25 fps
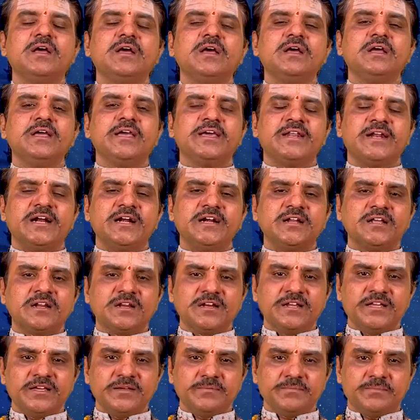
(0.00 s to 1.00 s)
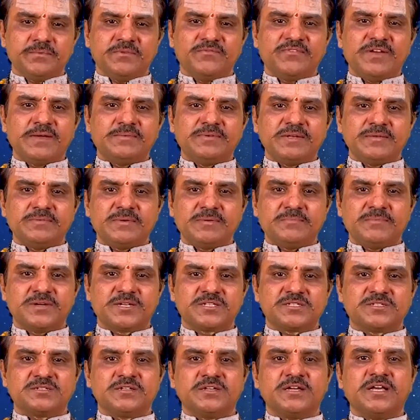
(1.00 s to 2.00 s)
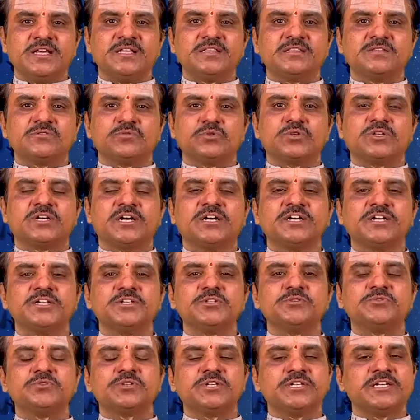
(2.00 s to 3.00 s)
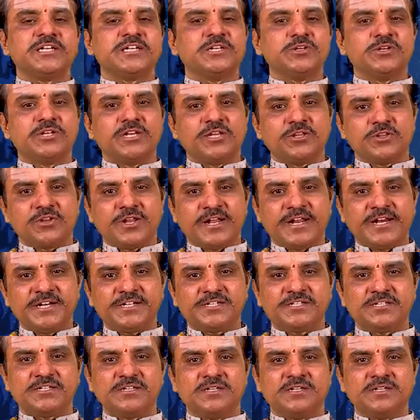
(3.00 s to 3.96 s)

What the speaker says: An elderly family member's health could continue to deteriorate,